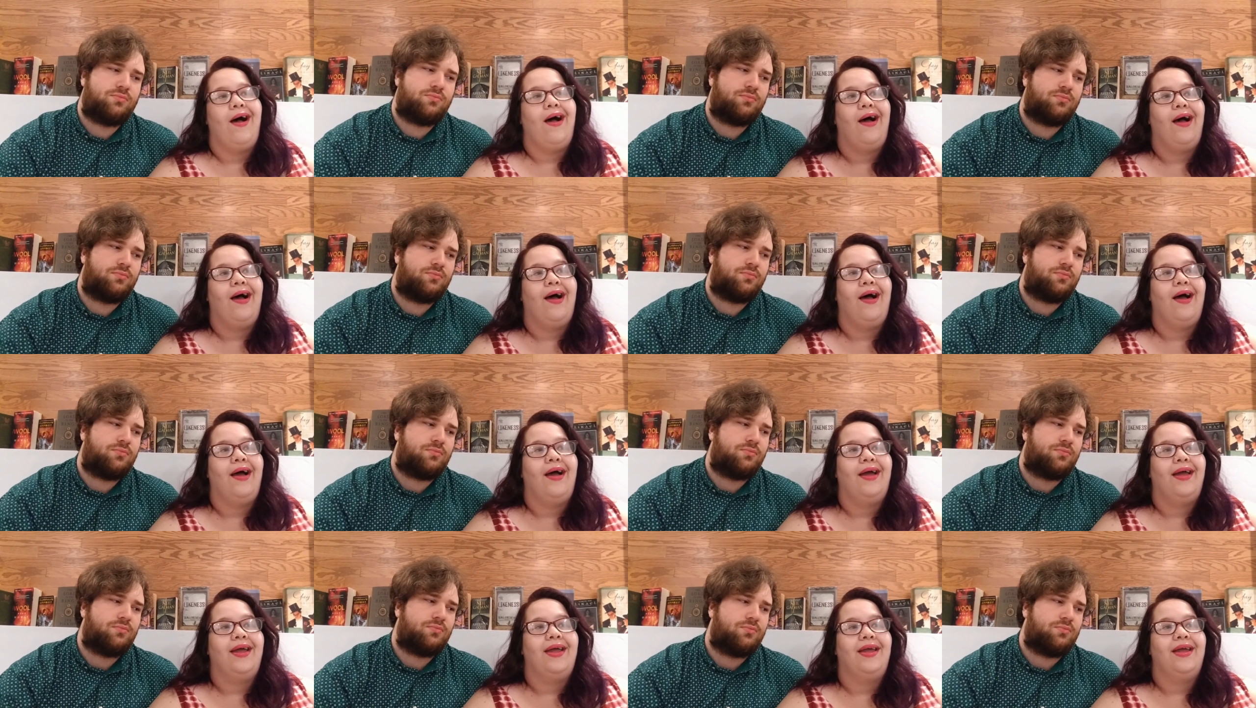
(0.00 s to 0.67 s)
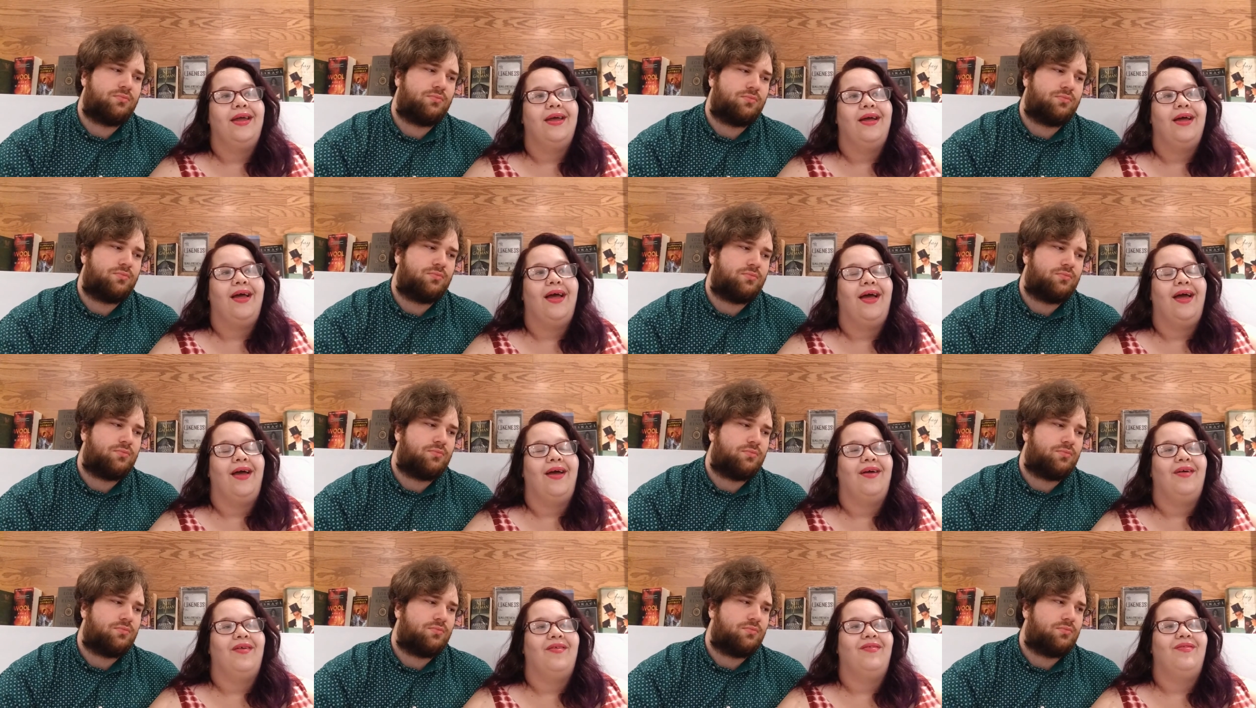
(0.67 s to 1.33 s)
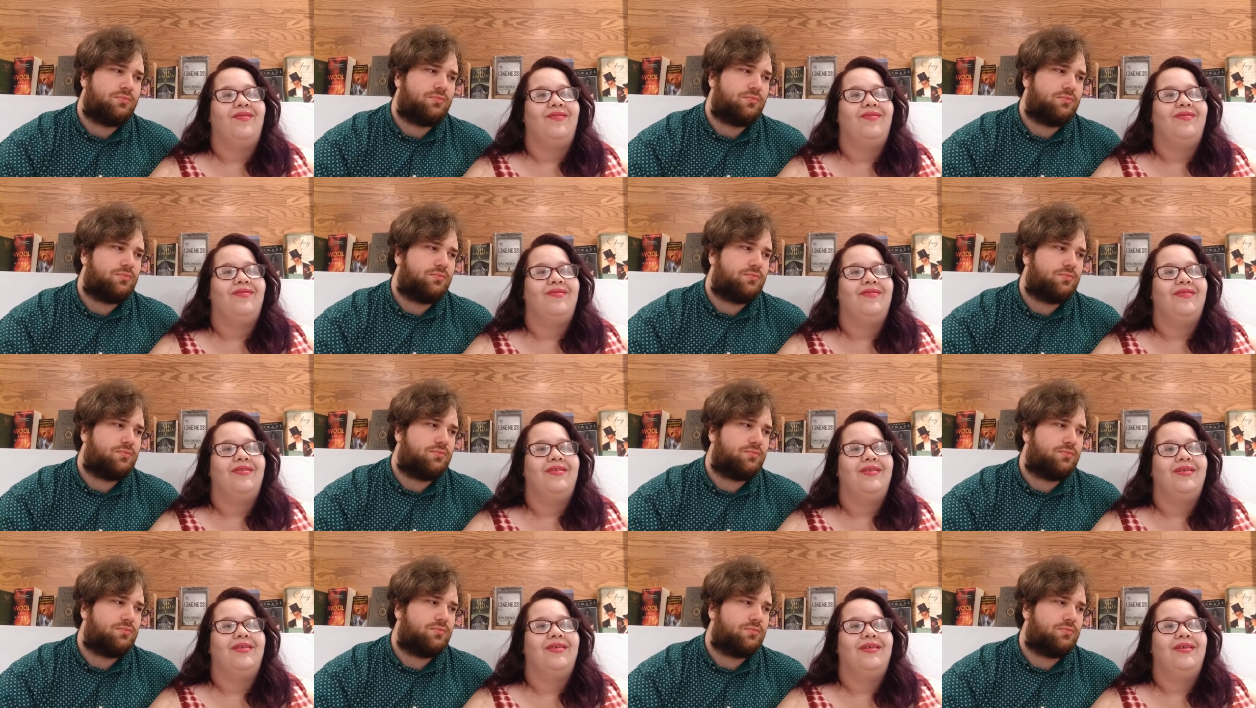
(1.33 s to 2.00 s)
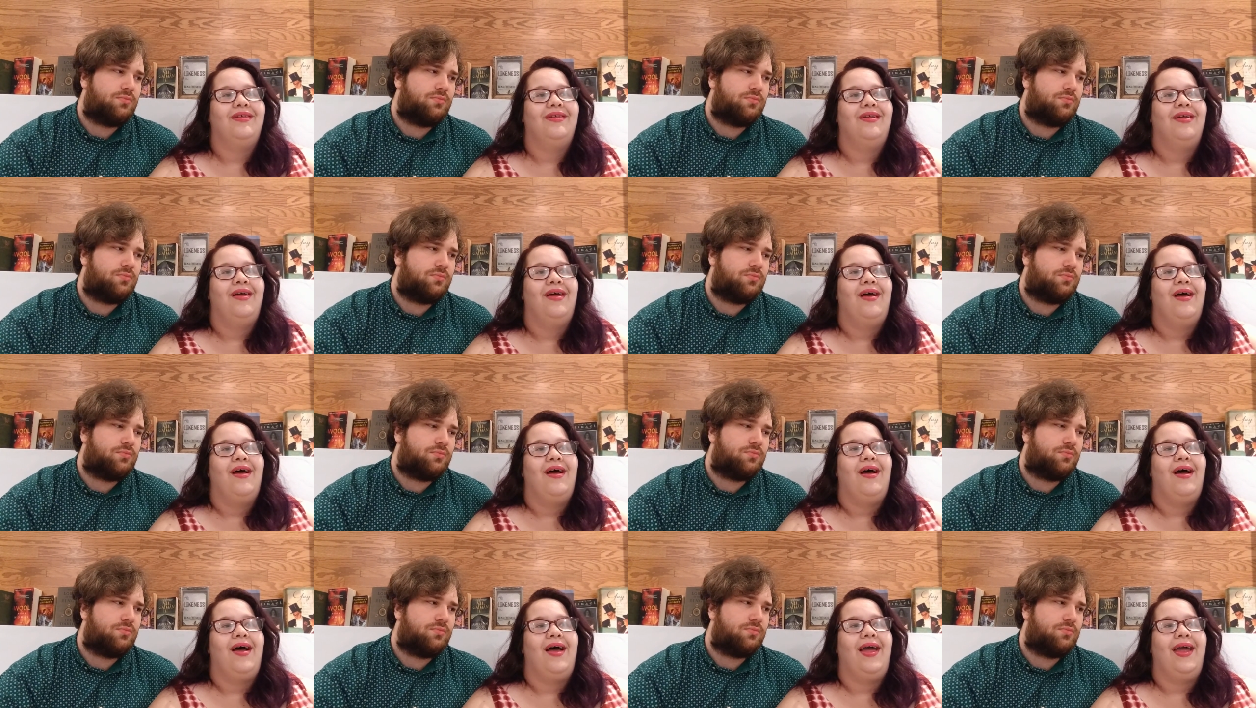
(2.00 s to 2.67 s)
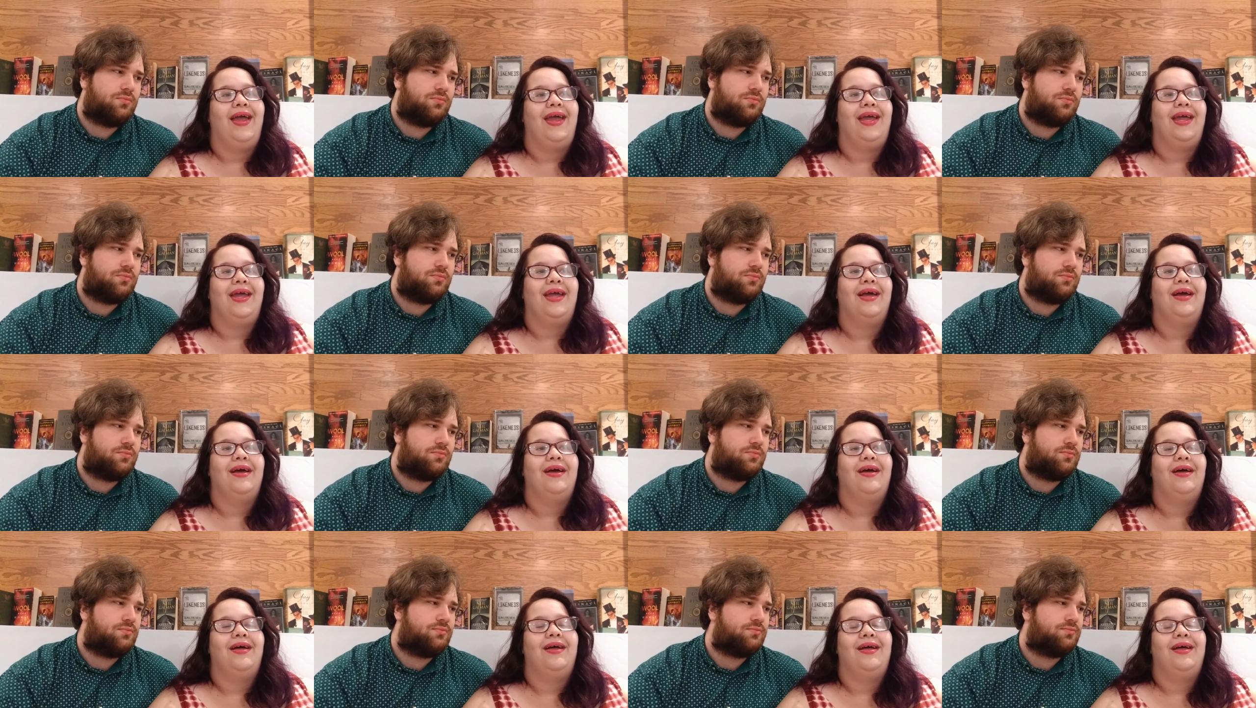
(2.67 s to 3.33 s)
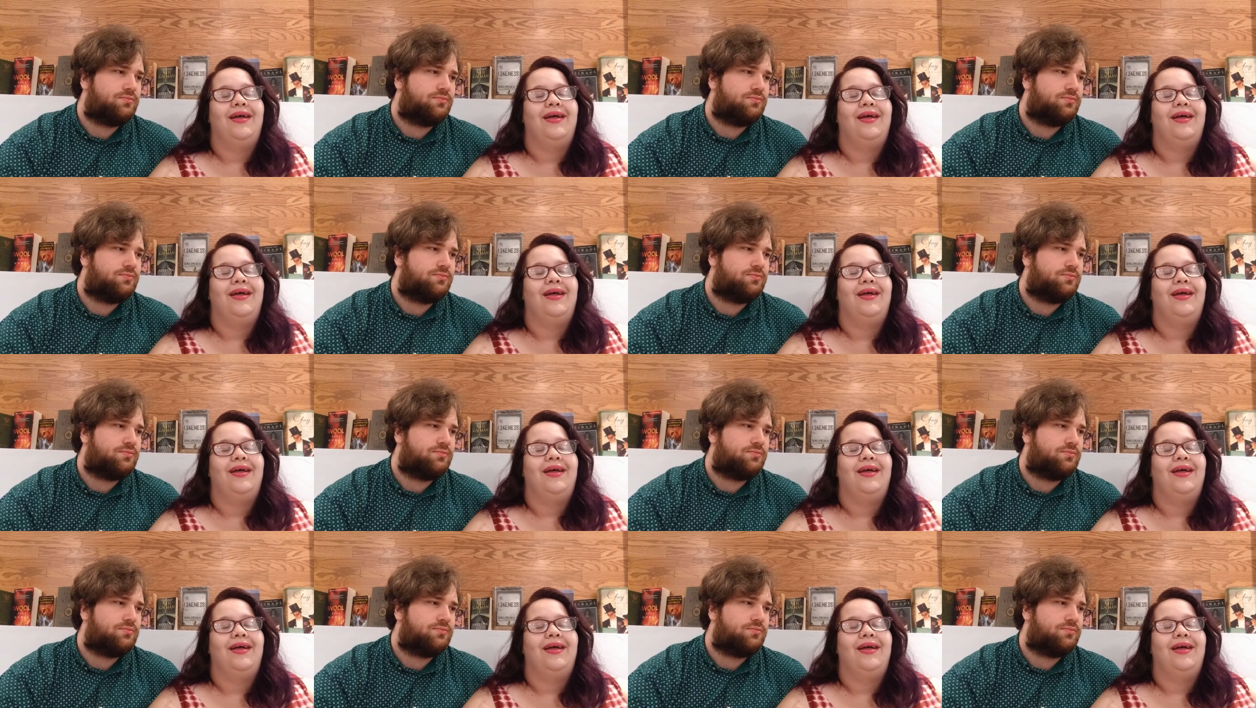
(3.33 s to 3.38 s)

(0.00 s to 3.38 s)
Speaker 1: I have a